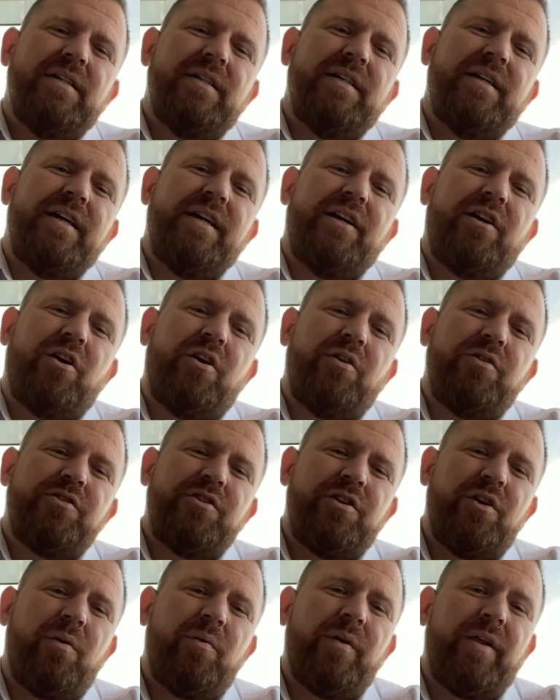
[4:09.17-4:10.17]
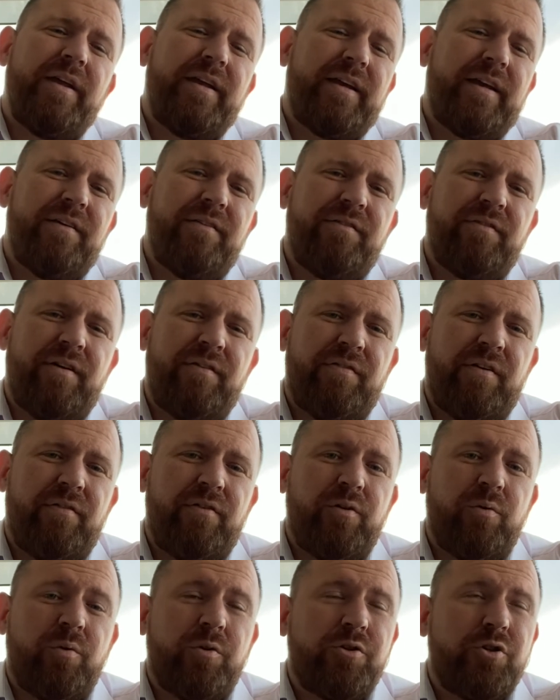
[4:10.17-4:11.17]
it hurts. You know, like if if ever
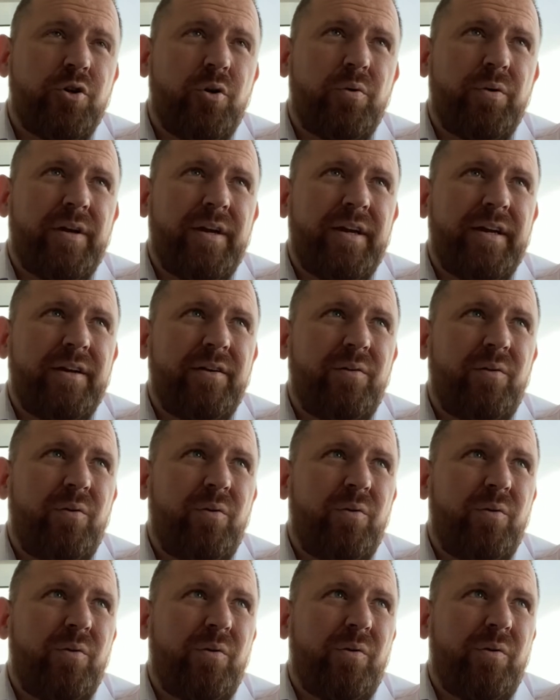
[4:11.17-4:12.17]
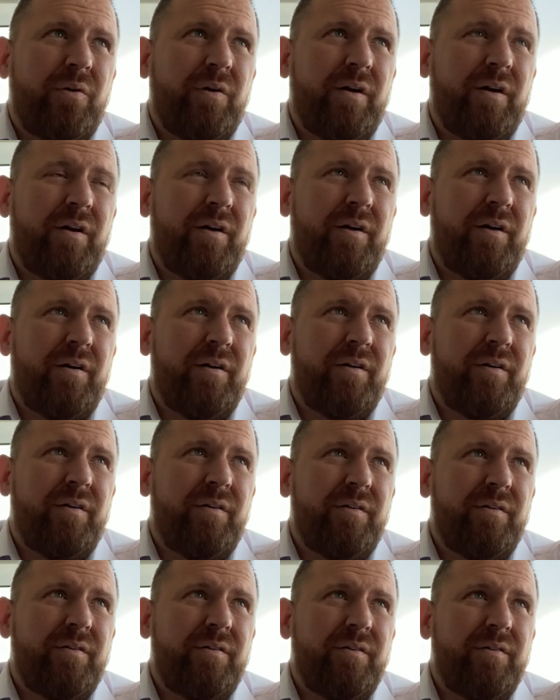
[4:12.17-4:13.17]
you were choking or
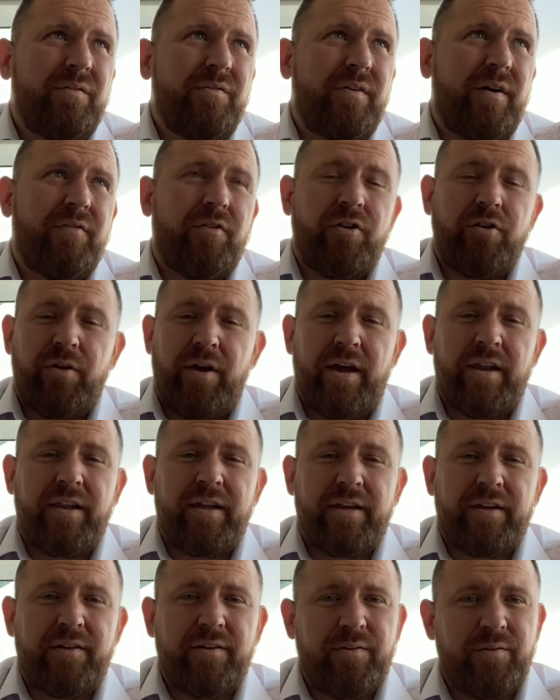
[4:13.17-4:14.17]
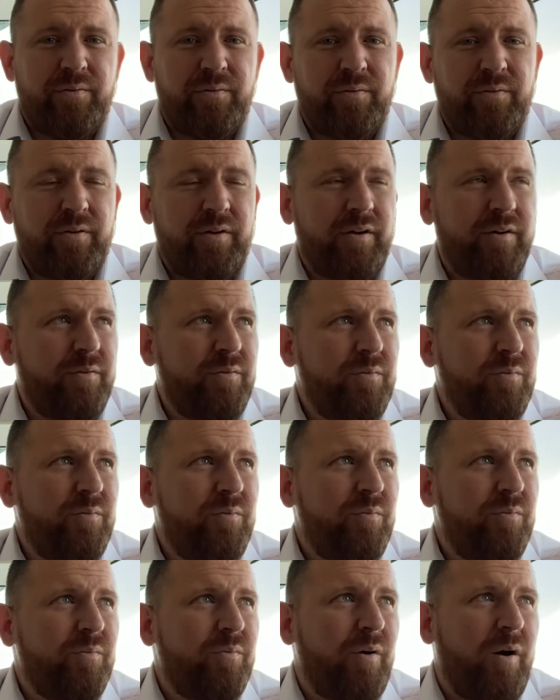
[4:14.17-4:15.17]
uh, if ever you had like a,
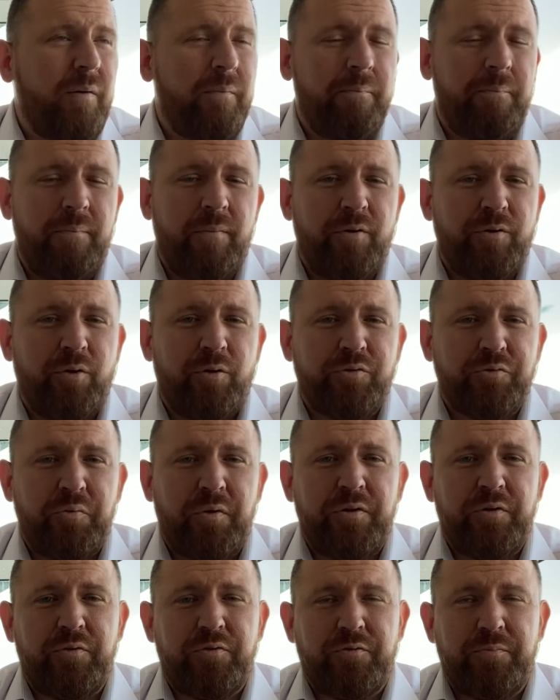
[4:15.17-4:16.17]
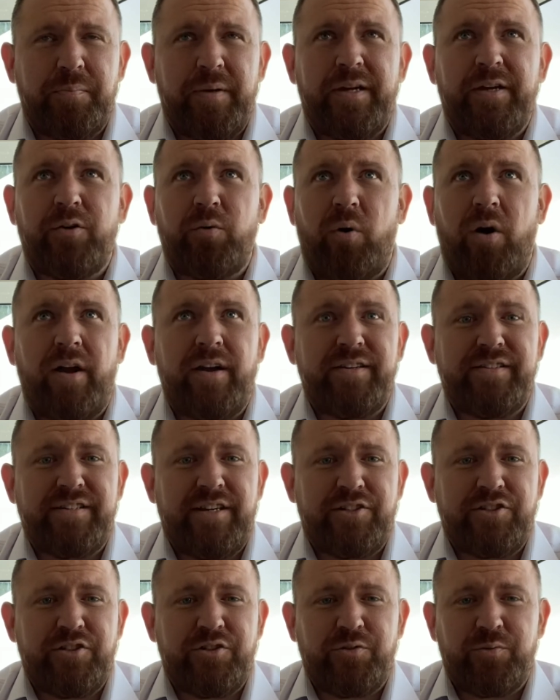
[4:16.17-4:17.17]
a those one of those big crying
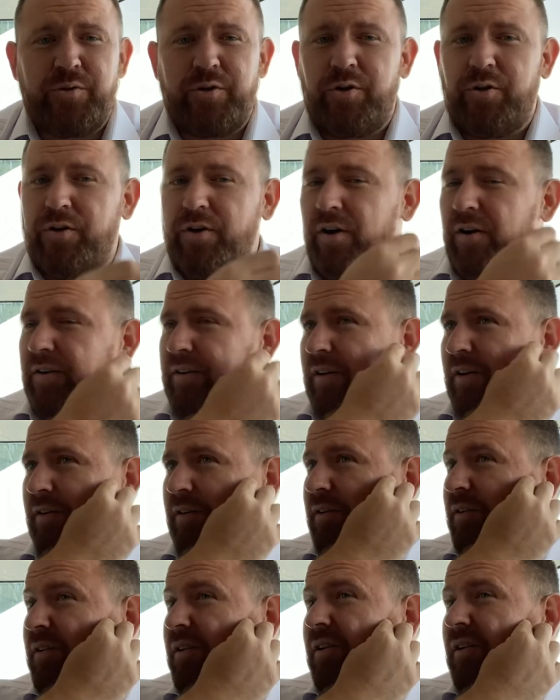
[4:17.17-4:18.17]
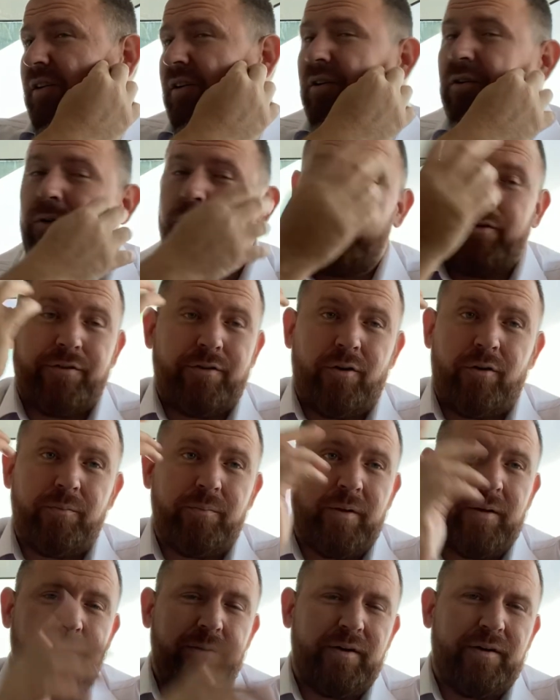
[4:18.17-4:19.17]
sessions when you're young there, or adult
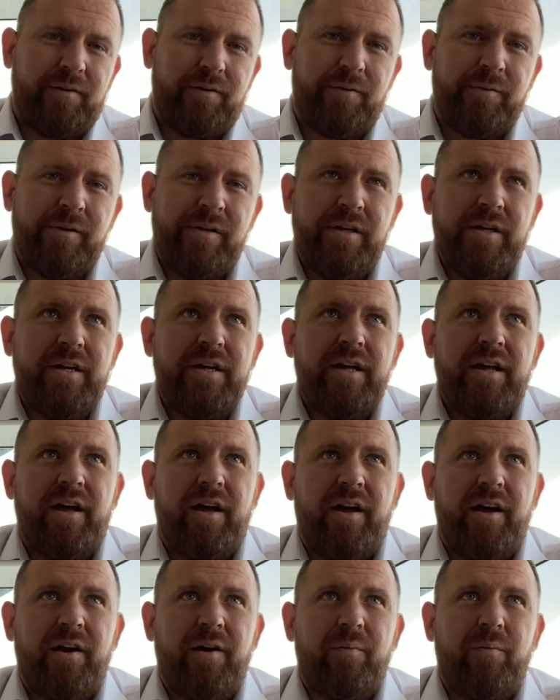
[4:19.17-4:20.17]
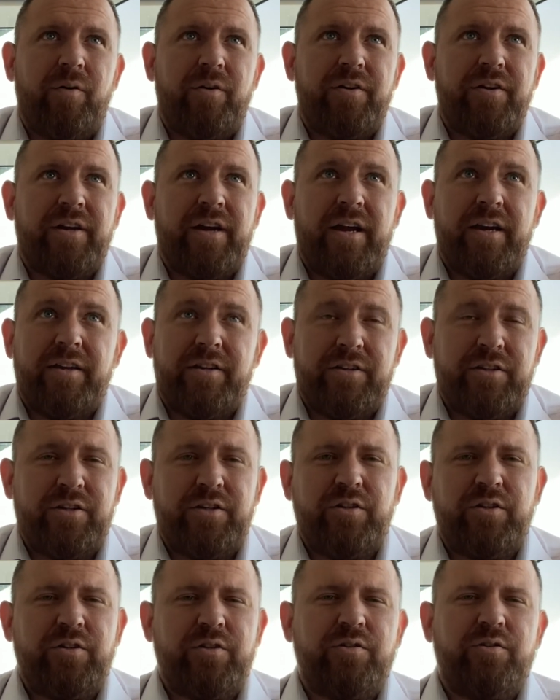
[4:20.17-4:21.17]
maybe I don't know, uh, where you kind of
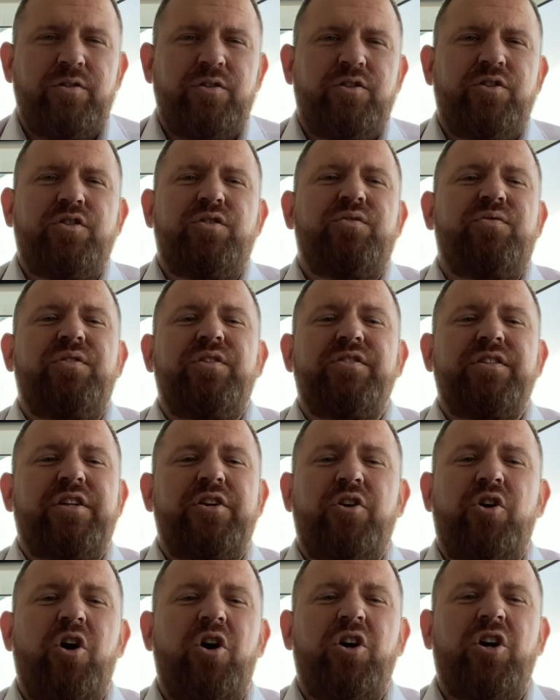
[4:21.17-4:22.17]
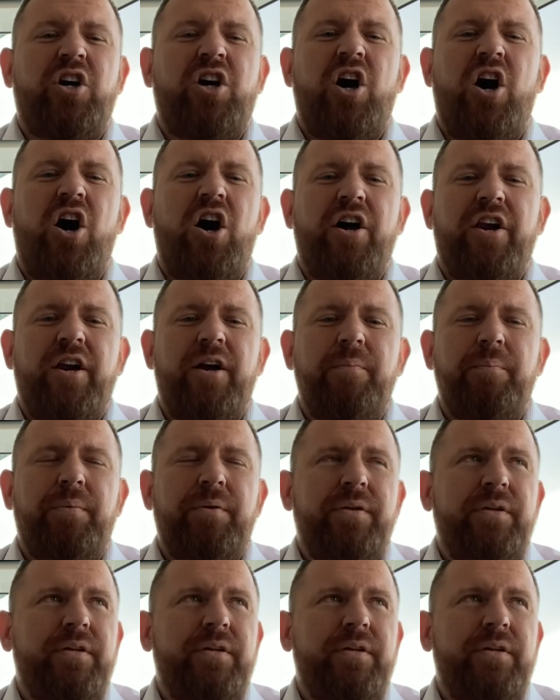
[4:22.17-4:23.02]
you just feels like you're all caught up,